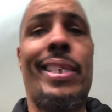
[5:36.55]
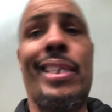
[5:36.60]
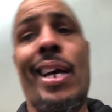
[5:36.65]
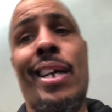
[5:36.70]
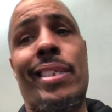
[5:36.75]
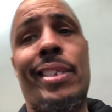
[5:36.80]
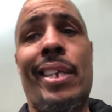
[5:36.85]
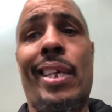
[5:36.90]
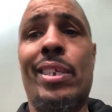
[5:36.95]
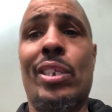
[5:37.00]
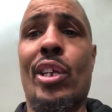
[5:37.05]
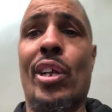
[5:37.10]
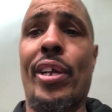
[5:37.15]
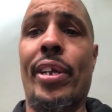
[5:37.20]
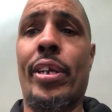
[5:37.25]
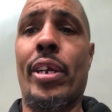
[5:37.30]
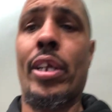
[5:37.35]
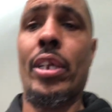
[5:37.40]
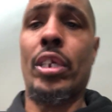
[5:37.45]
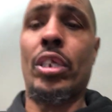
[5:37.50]
Dante's
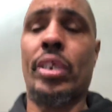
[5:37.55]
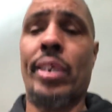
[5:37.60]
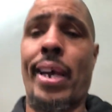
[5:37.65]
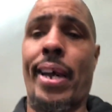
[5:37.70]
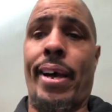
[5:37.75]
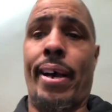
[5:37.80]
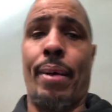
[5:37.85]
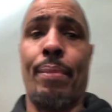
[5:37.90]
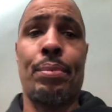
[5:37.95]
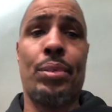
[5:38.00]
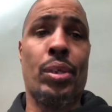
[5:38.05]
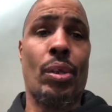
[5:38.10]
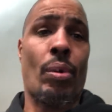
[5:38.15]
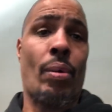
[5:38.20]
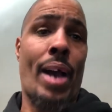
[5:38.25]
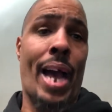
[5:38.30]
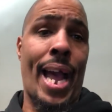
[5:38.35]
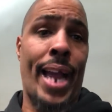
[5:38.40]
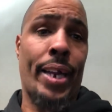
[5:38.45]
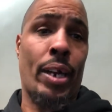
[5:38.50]
learning on the job. So
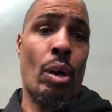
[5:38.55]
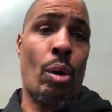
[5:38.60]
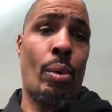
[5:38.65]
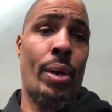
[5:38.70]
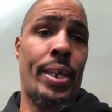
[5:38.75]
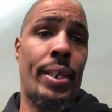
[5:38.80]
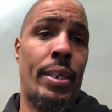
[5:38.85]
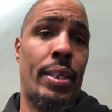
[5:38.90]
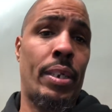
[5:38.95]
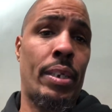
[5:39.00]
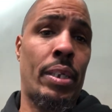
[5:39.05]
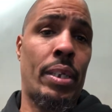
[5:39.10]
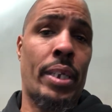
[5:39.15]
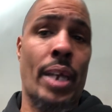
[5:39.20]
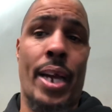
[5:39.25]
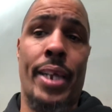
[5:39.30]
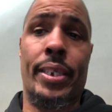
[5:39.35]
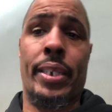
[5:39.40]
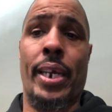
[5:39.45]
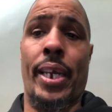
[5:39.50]
I go with
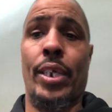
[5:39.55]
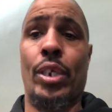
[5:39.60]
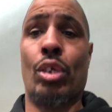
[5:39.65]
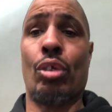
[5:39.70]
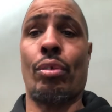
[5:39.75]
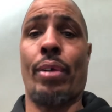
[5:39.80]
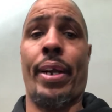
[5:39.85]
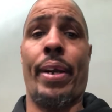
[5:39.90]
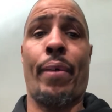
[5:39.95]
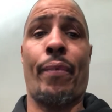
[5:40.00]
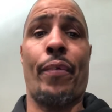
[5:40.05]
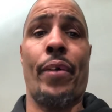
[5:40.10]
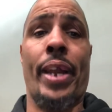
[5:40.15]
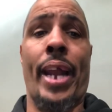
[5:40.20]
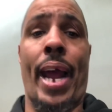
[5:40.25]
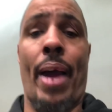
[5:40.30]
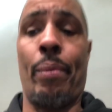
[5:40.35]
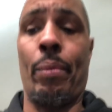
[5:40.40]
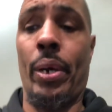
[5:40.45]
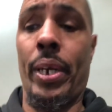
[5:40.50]
Dante's trainer for
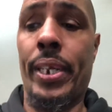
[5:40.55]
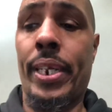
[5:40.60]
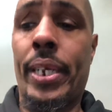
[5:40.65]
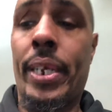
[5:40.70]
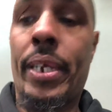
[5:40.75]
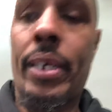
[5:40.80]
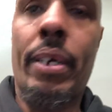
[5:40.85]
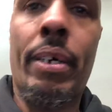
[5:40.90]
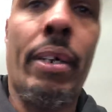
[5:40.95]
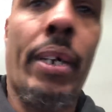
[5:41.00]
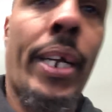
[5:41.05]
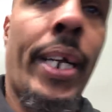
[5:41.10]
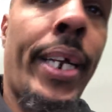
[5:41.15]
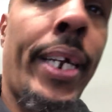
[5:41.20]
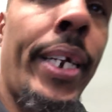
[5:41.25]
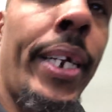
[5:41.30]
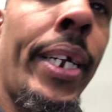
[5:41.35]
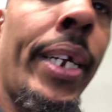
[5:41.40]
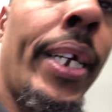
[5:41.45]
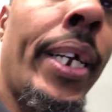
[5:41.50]
that one.
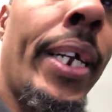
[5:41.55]
Okay?